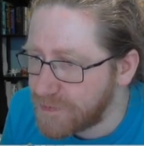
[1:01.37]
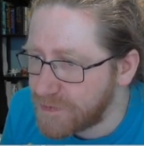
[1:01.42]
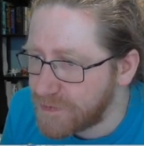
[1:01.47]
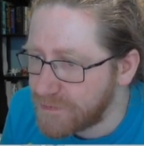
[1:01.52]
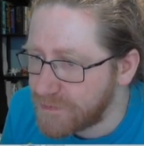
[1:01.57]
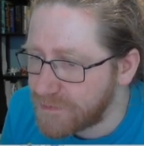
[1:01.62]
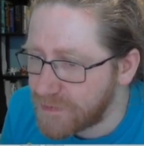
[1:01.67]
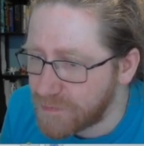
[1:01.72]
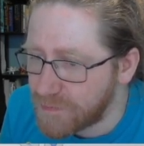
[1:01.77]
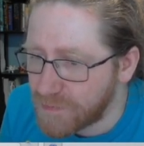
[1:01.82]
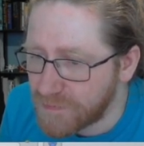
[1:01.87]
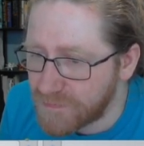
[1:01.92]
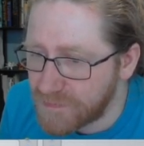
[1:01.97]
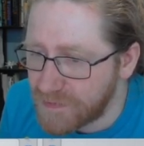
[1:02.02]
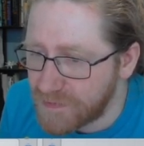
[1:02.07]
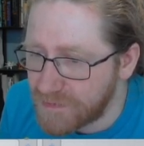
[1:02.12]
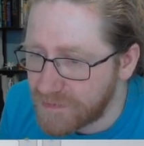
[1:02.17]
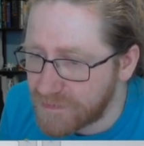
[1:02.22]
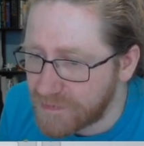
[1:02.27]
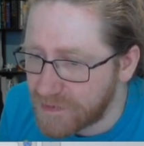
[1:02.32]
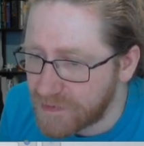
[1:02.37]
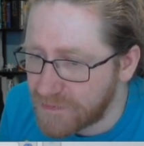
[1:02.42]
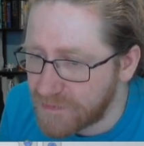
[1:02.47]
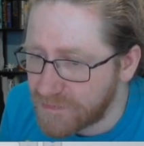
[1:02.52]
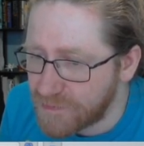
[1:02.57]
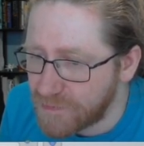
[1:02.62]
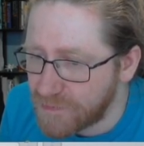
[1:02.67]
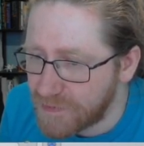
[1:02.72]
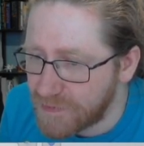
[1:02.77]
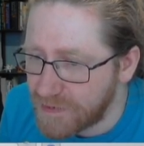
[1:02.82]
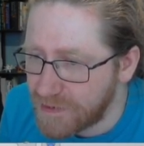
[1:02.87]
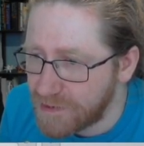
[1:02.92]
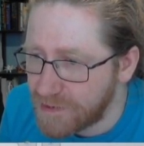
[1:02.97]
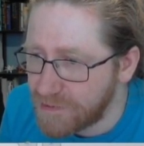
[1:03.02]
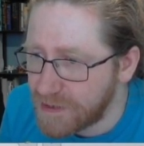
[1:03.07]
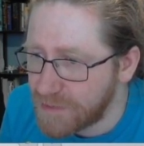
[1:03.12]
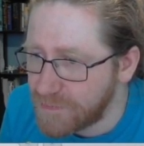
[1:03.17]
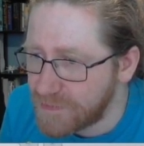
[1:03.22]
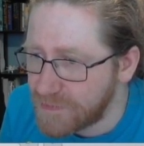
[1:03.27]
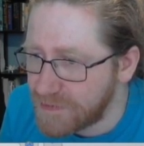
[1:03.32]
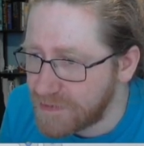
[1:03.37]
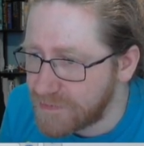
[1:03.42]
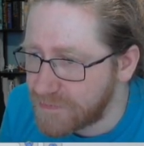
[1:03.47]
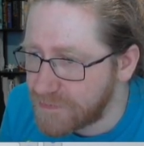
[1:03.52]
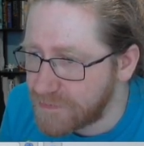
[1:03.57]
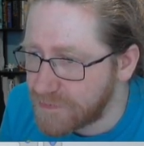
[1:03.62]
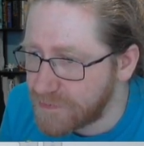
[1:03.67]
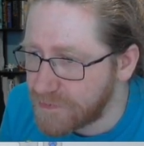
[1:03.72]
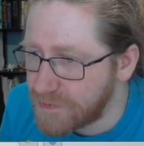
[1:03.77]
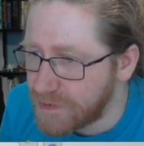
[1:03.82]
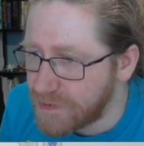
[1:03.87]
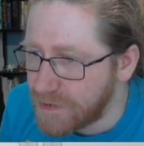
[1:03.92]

some of these guys over here, and we need to